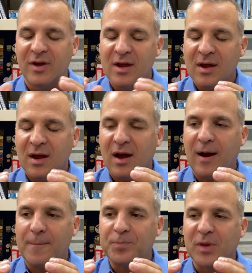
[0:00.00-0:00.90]

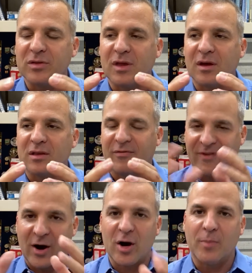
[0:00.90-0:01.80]
the
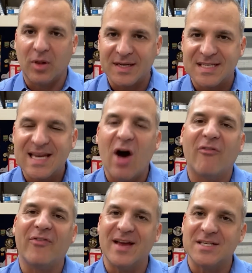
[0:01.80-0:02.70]
variable
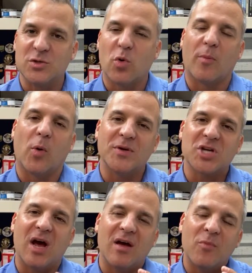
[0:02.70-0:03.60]
itself, is normal,
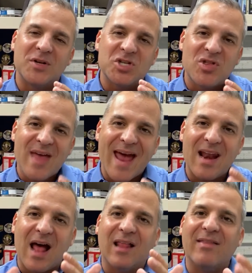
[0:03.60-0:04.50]
which then
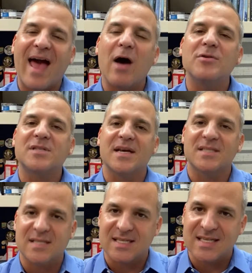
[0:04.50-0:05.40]
allows us
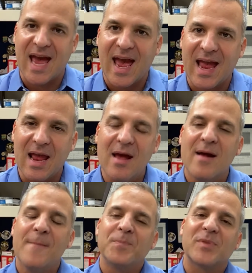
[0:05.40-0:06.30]
to say
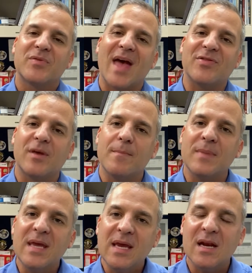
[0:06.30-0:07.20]
that the
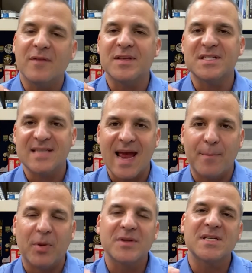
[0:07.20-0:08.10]
mean of the
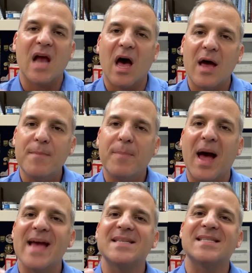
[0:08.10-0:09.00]
sample is an
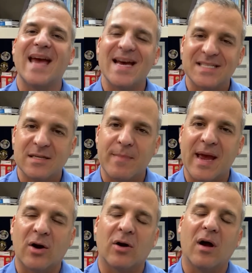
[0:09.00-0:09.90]
unbiased
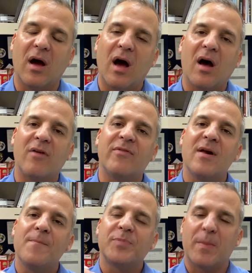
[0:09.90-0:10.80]
estimator of
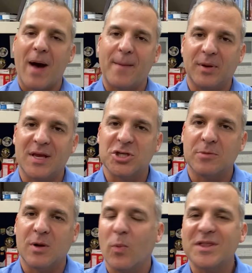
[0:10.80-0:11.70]
the population
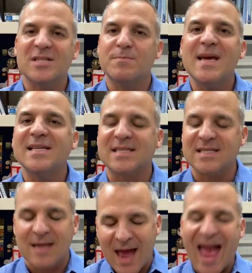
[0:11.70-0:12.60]
mean. What this means is,
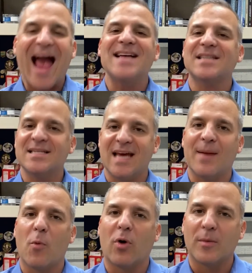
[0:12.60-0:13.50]
as I take
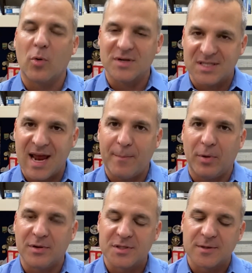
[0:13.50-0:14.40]
more and more samples,